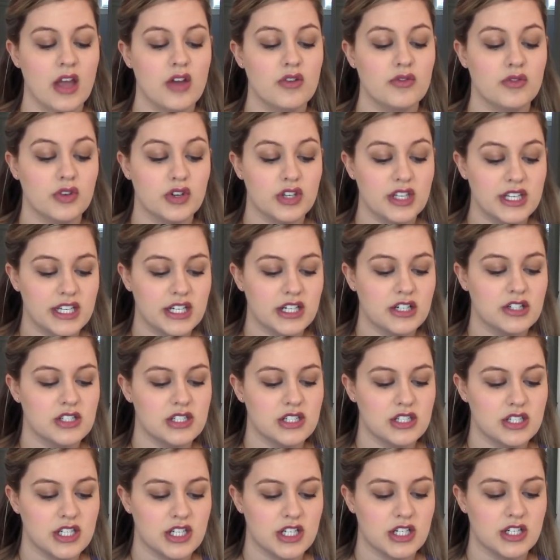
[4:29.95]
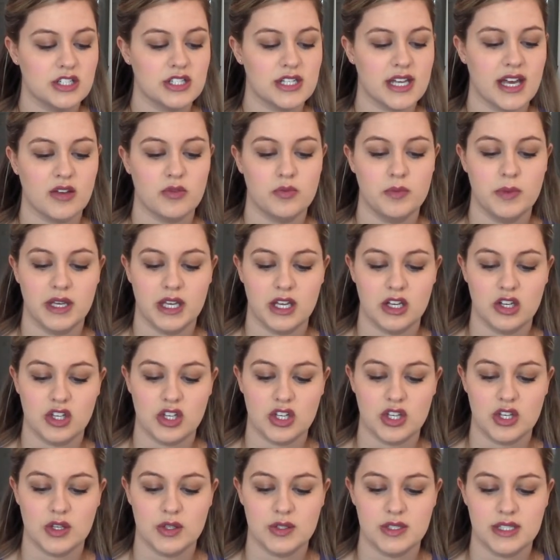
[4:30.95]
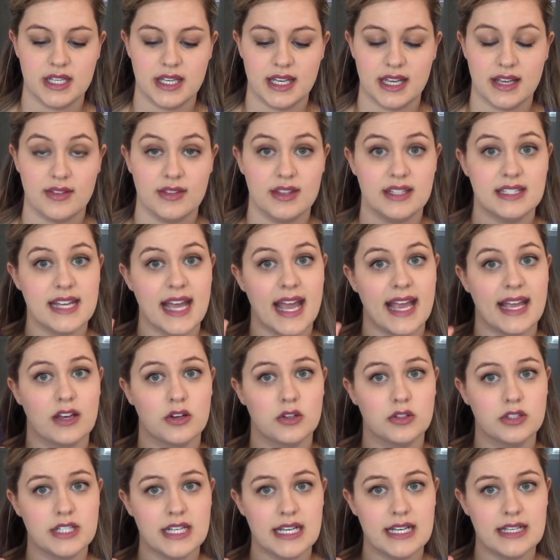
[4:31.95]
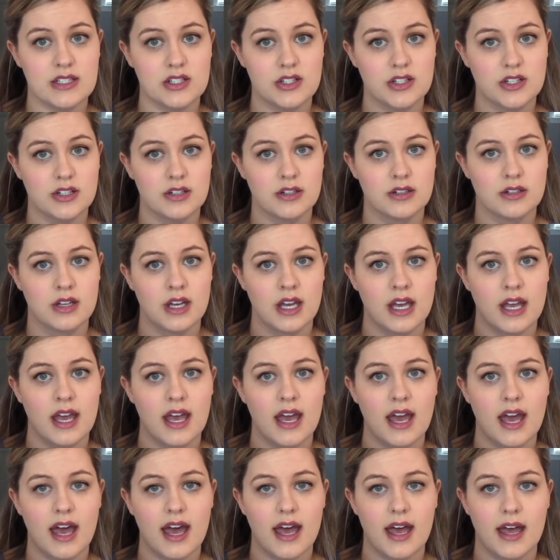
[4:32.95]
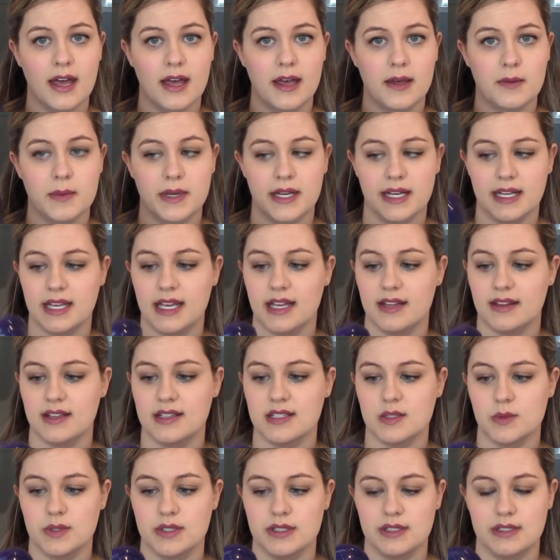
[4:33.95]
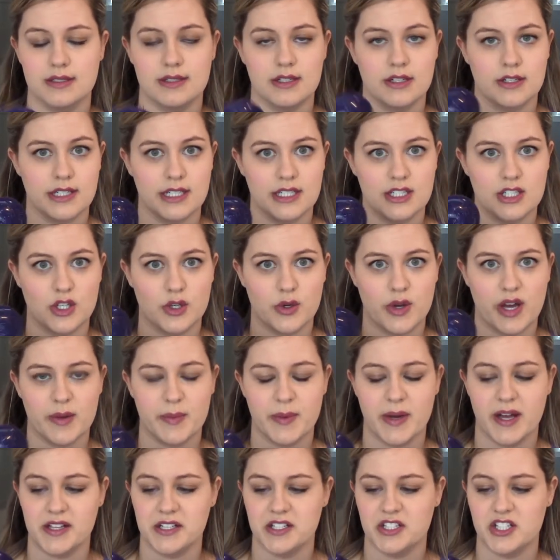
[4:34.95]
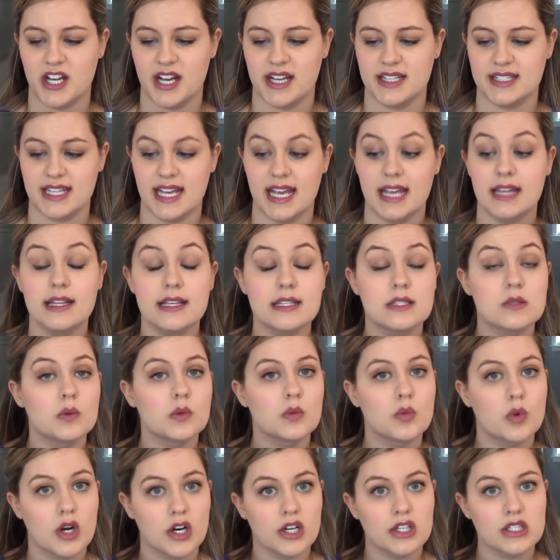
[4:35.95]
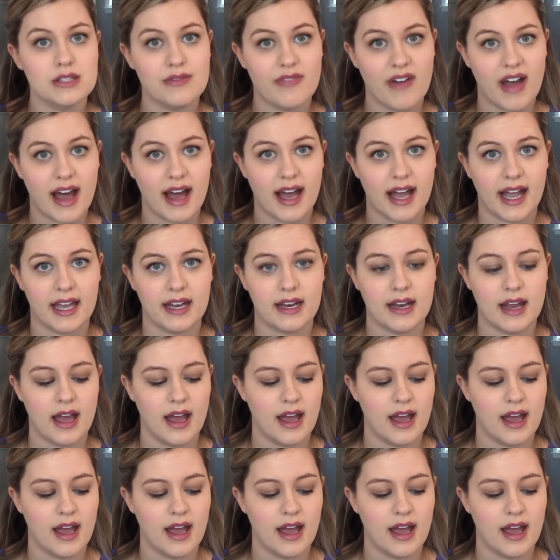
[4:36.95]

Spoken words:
For years and years I've been using the Tangle Teaser, and again this one's sturdy too, I apologize, and this one works fine.